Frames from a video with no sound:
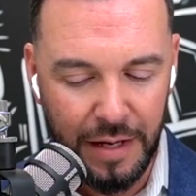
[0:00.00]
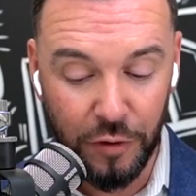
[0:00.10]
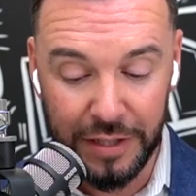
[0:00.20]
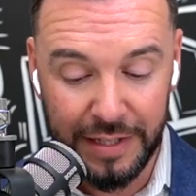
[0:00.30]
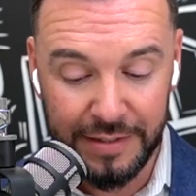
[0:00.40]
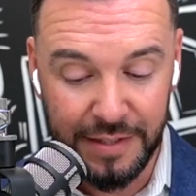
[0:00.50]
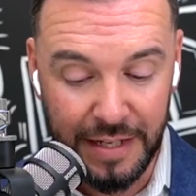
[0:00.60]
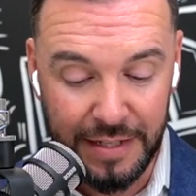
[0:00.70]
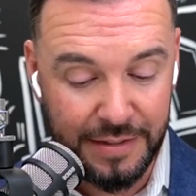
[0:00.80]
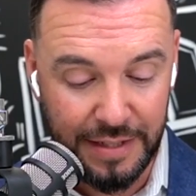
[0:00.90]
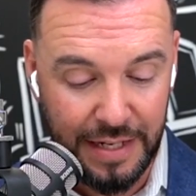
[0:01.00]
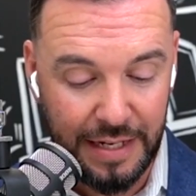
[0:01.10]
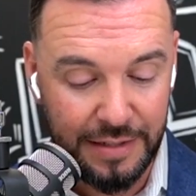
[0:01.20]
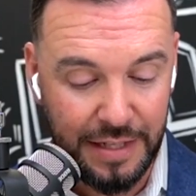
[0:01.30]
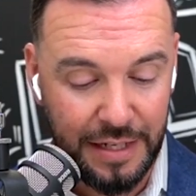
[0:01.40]
Really excited
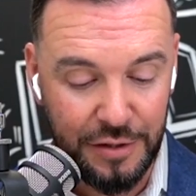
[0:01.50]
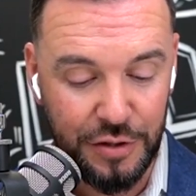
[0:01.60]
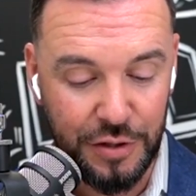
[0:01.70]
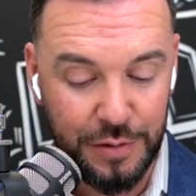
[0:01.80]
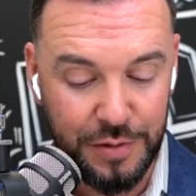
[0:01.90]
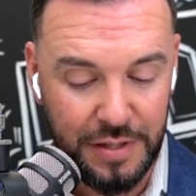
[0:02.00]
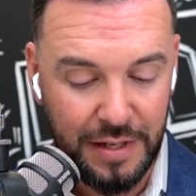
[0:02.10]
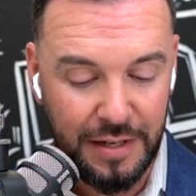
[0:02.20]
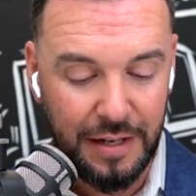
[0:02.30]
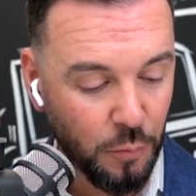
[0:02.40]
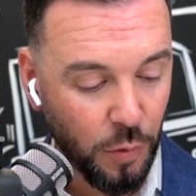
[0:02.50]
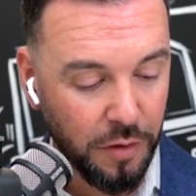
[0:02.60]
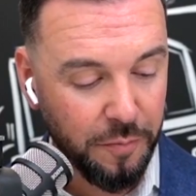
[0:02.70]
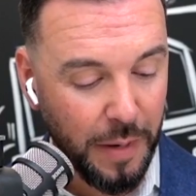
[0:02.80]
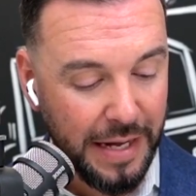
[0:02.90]
today to introduce
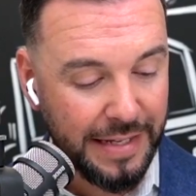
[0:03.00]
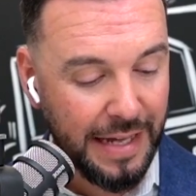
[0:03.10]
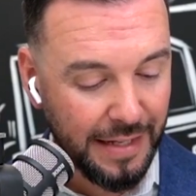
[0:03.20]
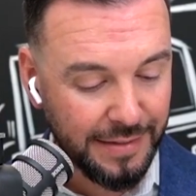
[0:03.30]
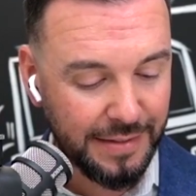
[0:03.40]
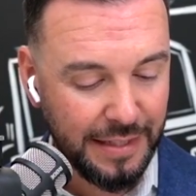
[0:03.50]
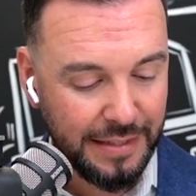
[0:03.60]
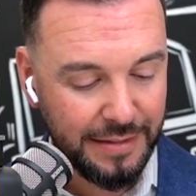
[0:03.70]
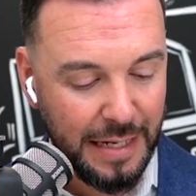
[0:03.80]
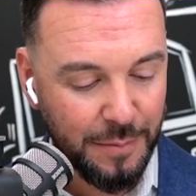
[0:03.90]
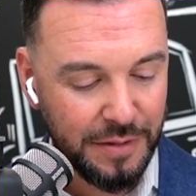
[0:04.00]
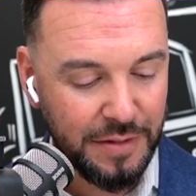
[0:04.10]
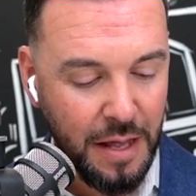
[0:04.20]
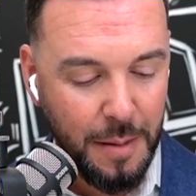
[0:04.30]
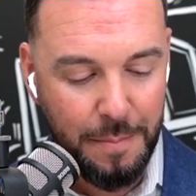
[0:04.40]
one of my guests. His name
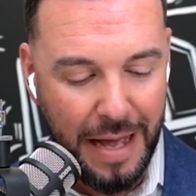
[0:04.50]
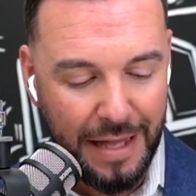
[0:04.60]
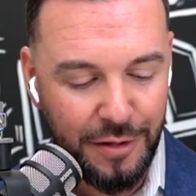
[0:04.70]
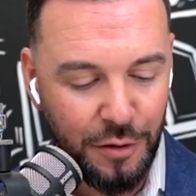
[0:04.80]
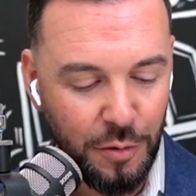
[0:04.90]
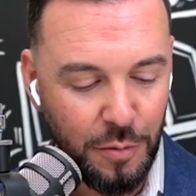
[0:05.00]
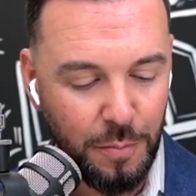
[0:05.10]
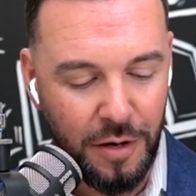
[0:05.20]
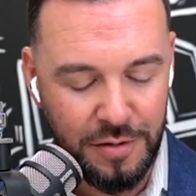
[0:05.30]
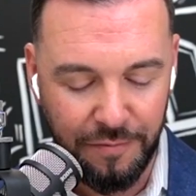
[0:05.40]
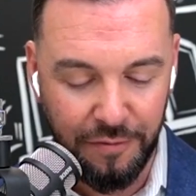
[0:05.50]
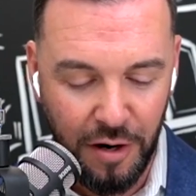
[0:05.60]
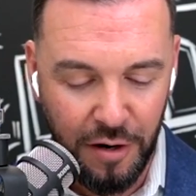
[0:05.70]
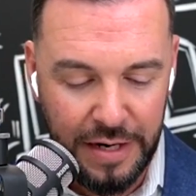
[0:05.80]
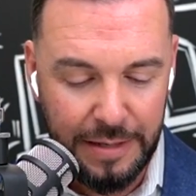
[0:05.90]
is Mathew
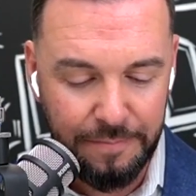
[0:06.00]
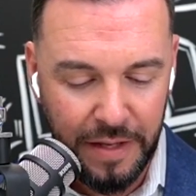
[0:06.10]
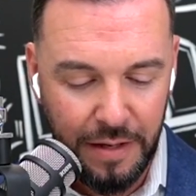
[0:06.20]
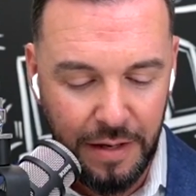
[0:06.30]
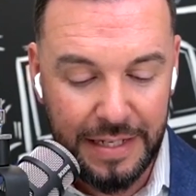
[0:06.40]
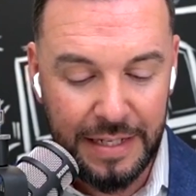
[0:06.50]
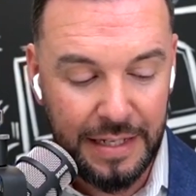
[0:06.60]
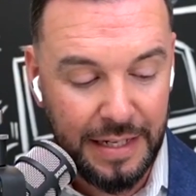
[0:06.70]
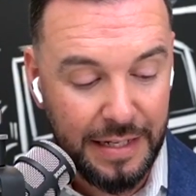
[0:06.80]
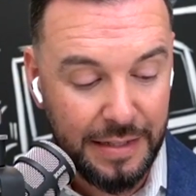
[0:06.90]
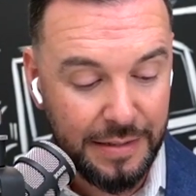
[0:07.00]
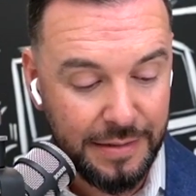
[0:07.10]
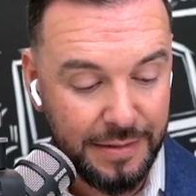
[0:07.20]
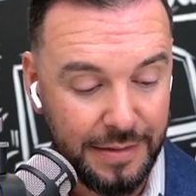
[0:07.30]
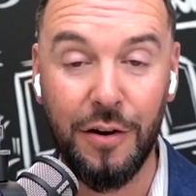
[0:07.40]
Mozaffari. He
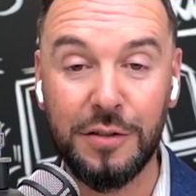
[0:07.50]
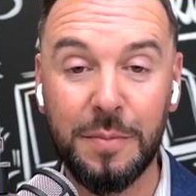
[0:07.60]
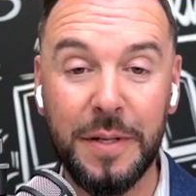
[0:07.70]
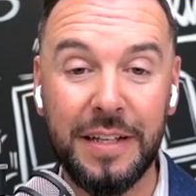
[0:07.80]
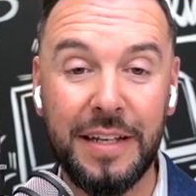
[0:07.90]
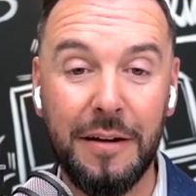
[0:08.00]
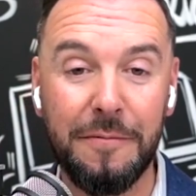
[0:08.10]
is ultimately a